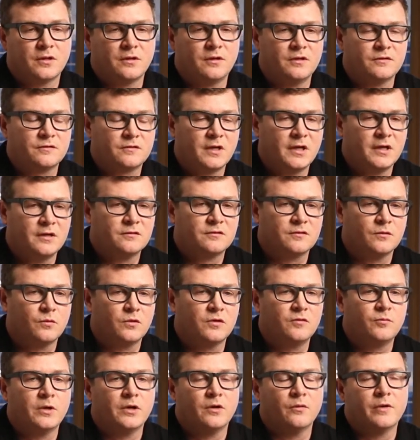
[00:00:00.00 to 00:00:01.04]
in this case it
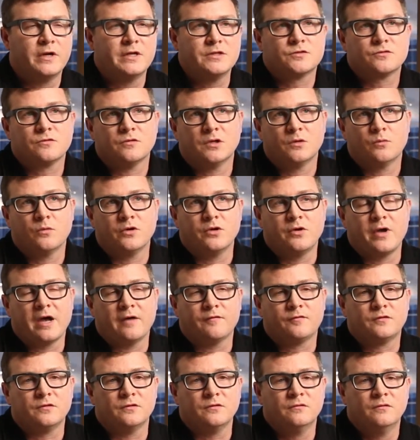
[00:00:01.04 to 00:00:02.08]
would have been a rain screen where you
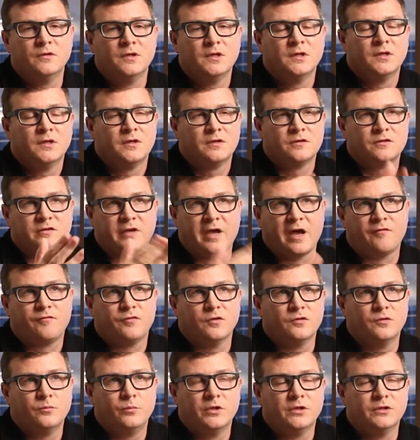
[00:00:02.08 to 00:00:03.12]
have to
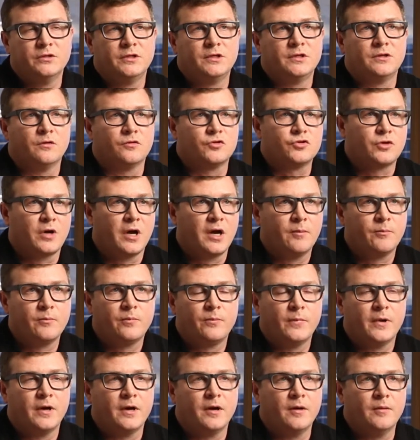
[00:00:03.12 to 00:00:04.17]
scaffold the building or
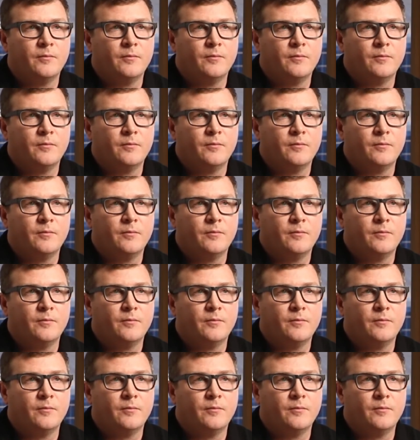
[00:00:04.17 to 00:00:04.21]
drop,